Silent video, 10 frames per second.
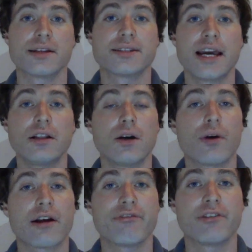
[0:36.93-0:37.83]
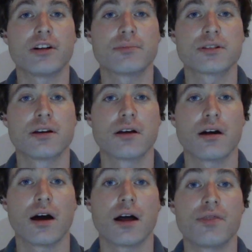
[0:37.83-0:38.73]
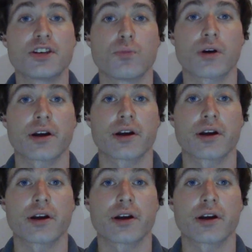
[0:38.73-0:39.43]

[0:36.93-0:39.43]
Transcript: Take a look at what I filmed this morning.